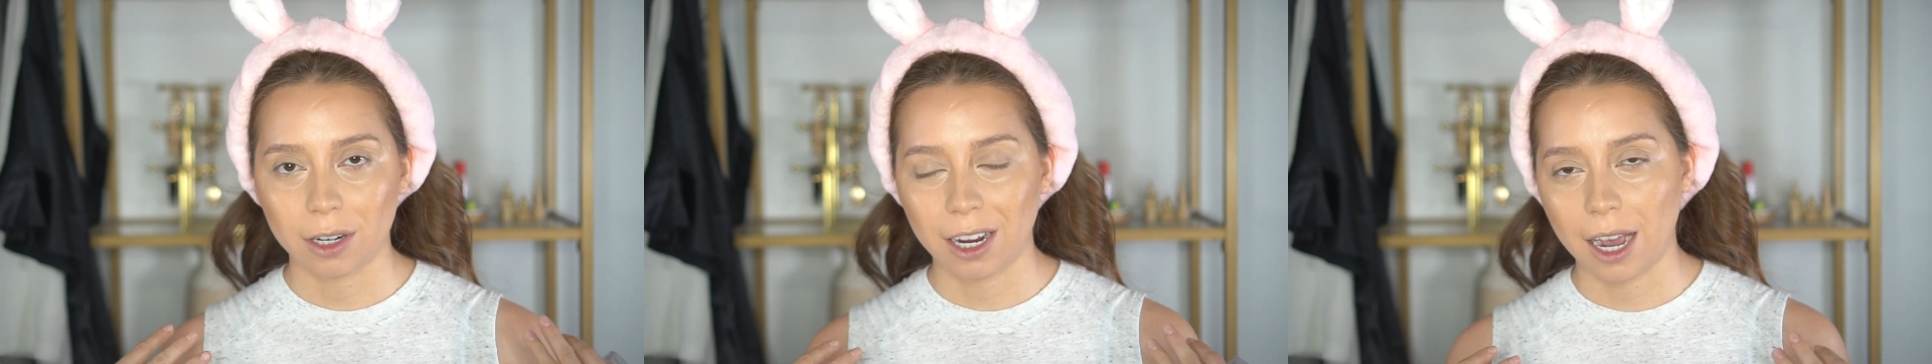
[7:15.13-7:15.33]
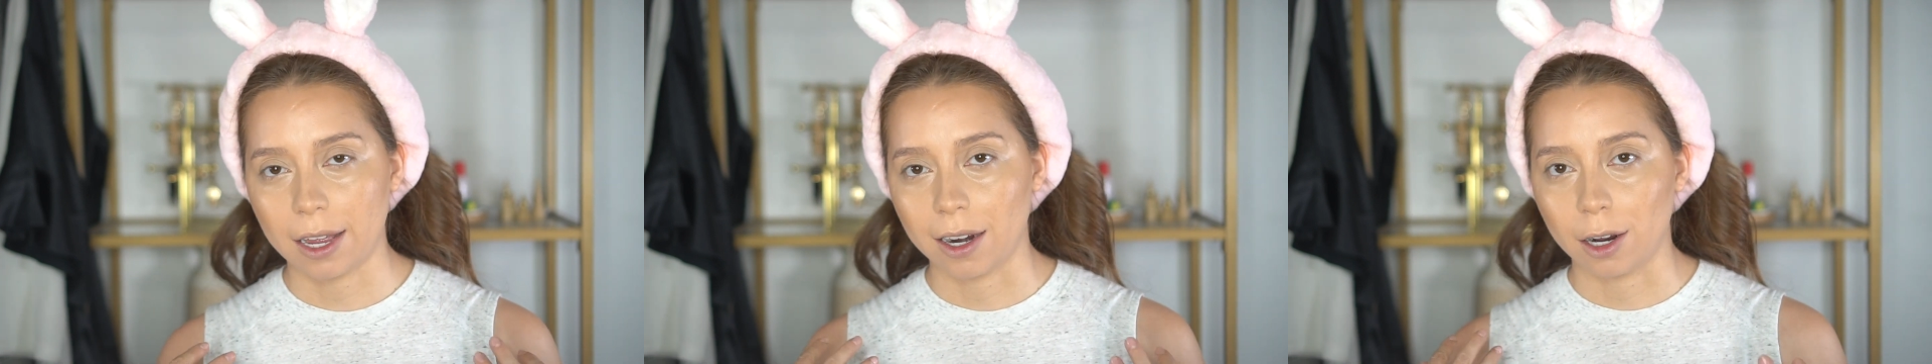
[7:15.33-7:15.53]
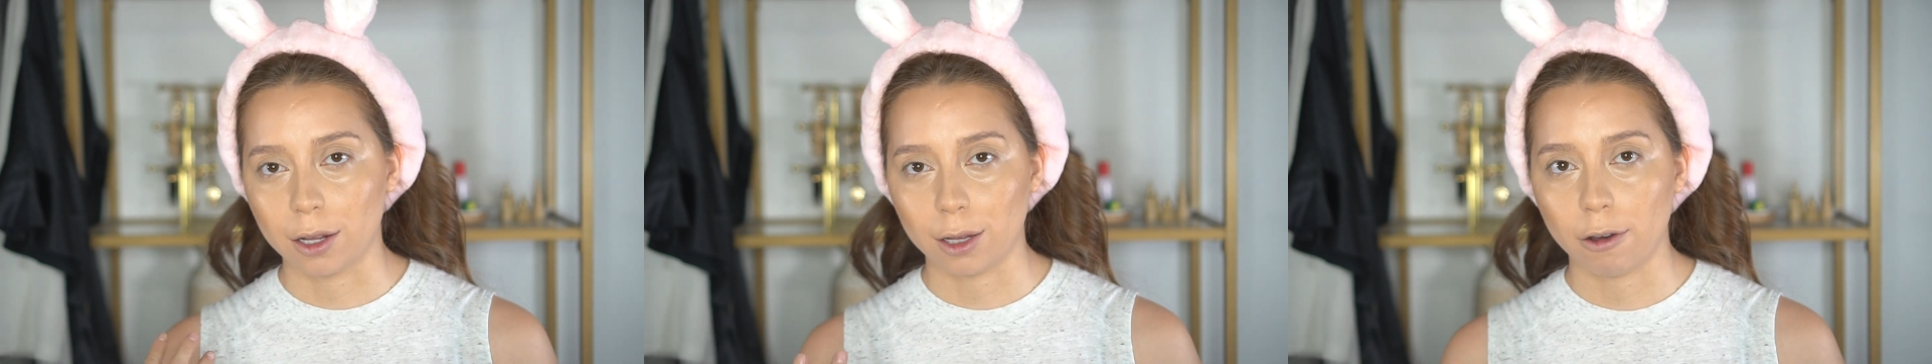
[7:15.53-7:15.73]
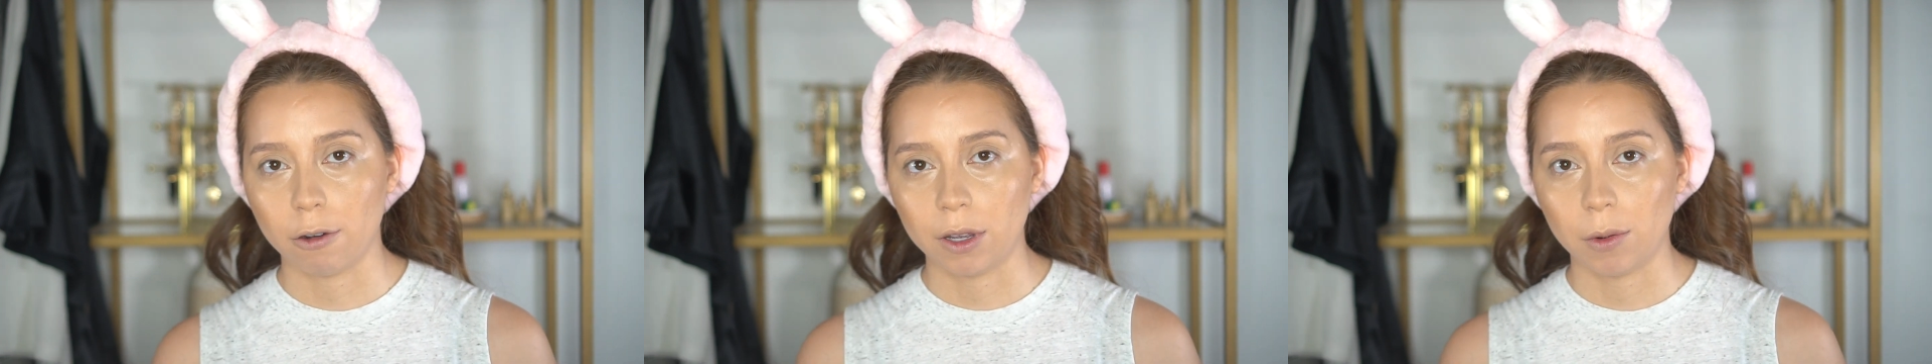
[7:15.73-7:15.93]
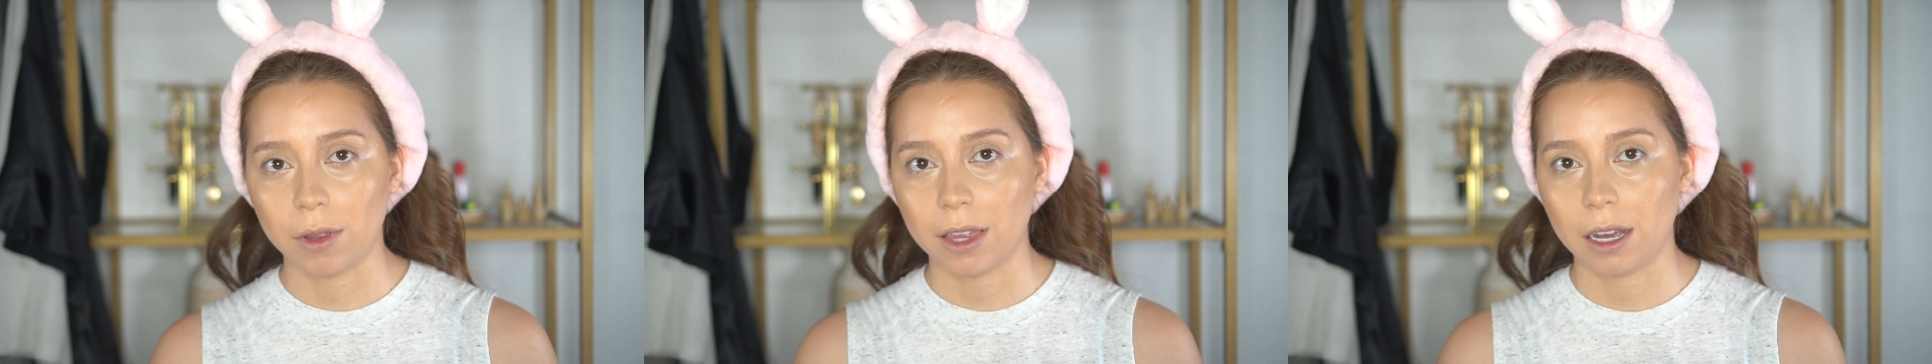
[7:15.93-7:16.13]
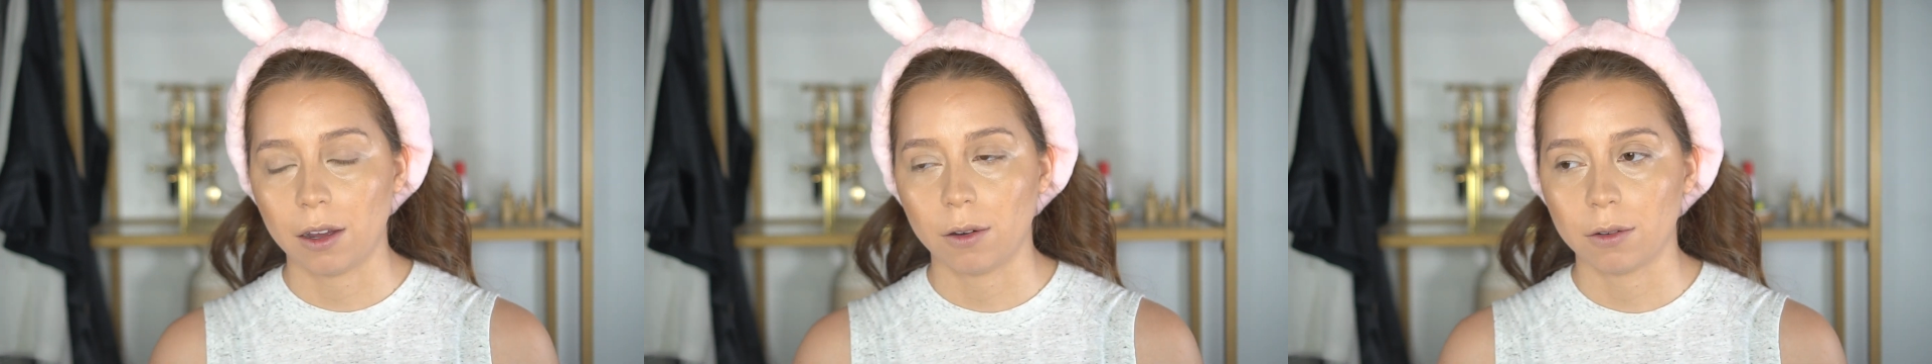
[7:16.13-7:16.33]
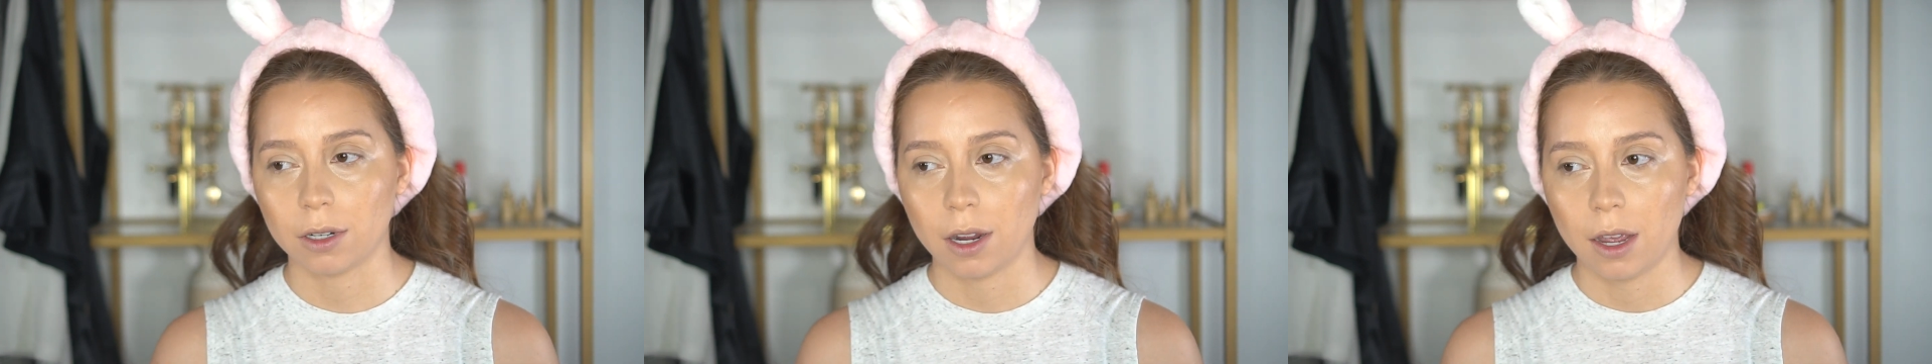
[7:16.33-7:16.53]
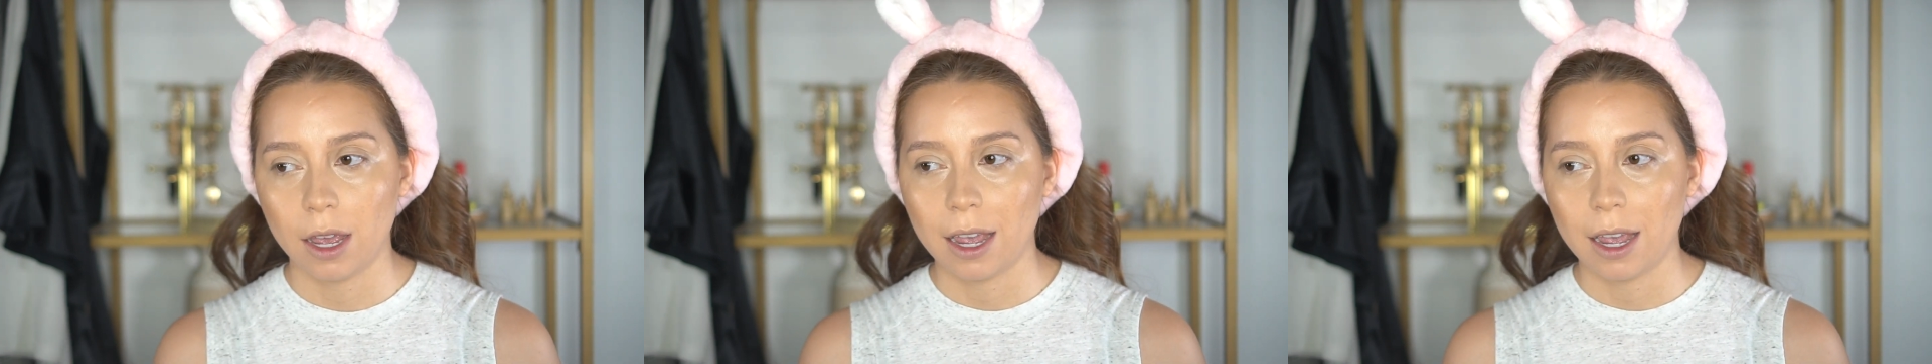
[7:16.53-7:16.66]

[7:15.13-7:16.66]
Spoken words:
and kind of glowy without,